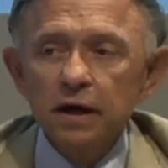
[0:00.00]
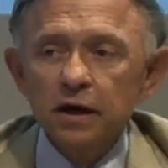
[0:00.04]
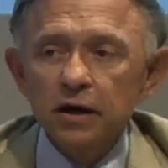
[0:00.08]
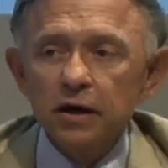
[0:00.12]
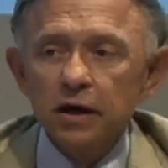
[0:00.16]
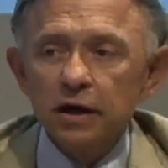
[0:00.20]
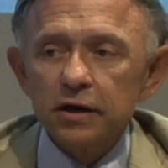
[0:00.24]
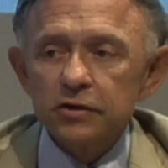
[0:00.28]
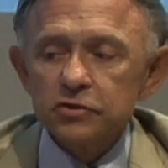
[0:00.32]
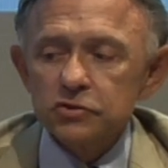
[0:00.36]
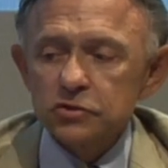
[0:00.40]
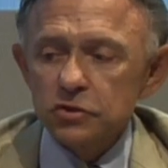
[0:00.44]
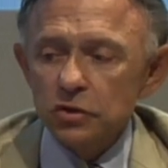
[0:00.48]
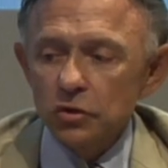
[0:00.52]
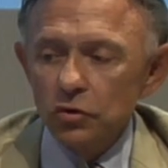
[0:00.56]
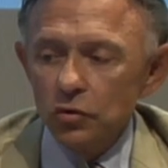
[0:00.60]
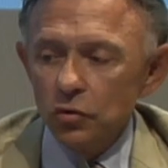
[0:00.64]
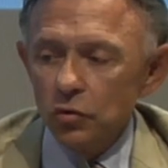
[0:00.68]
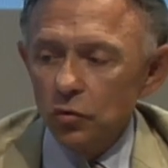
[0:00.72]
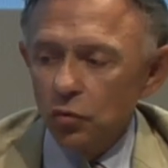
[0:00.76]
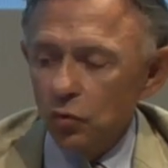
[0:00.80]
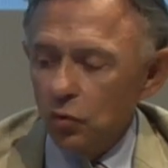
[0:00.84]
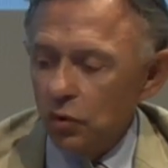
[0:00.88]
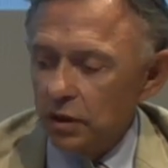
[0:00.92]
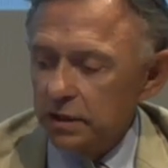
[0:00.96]
Uh,
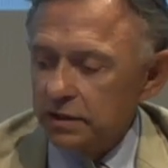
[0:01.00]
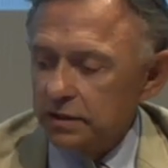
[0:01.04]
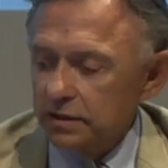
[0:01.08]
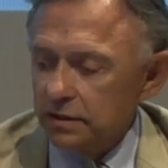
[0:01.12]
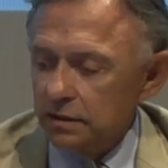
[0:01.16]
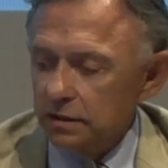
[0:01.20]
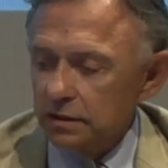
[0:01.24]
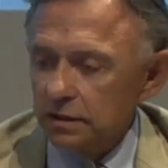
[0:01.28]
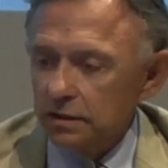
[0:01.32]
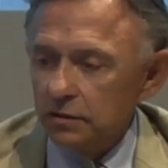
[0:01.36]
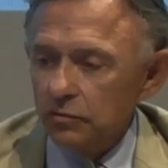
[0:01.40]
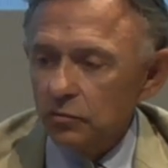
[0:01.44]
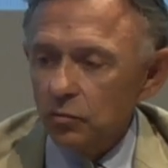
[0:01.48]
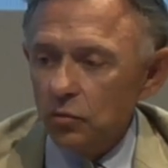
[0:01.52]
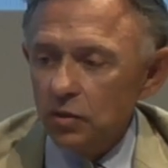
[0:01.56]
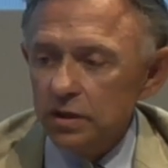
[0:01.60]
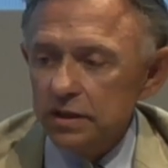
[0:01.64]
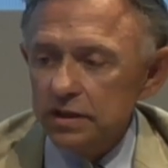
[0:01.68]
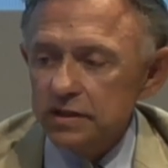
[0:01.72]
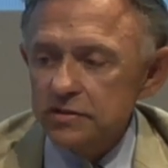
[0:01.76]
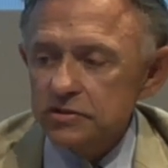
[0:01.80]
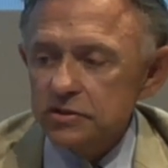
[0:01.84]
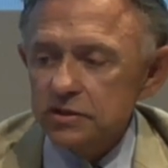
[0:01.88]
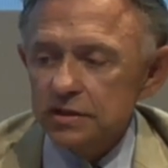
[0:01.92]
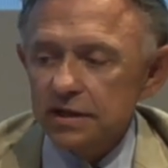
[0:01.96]
so, what, uh,
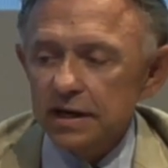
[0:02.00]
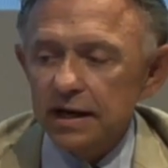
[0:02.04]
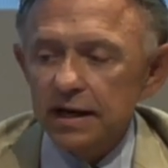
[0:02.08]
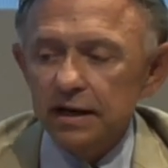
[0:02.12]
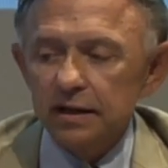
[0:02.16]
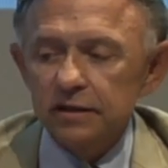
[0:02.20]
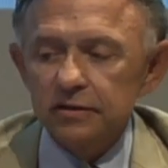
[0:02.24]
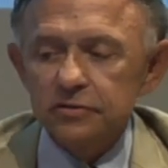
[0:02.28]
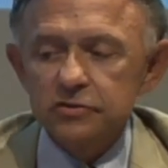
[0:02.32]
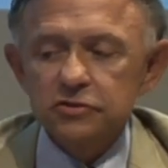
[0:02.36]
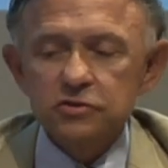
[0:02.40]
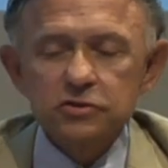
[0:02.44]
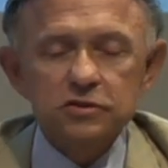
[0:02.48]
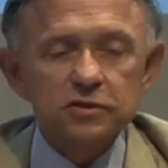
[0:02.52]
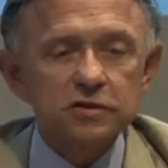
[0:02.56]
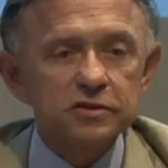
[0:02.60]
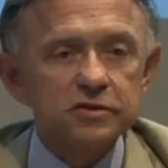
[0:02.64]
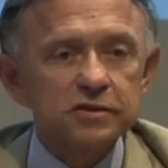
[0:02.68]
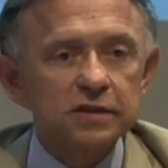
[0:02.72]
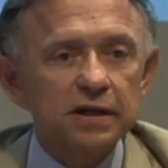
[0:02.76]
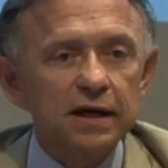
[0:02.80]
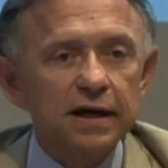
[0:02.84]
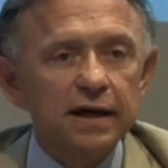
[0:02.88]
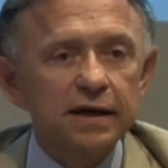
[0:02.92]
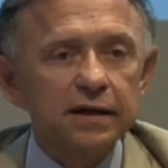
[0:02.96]
what is a knowledge
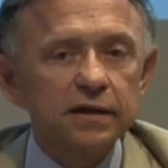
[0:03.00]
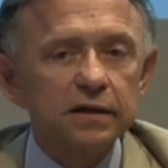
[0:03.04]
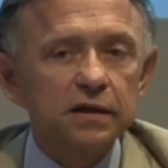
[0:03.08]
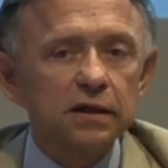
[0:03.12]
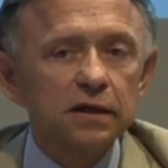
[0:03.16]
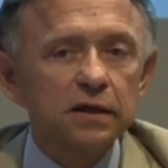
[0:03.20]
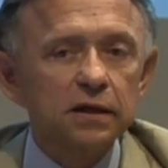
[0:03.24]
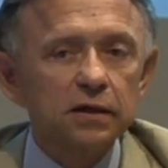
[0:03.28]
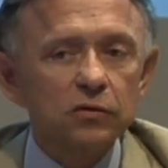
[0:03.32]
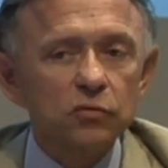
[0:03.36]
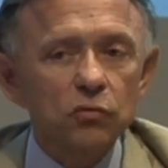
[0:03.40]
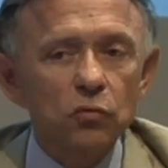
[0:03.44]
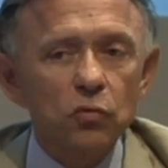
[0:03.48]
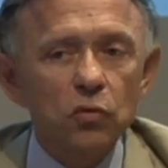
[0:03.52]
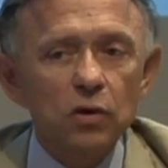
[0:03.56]
society and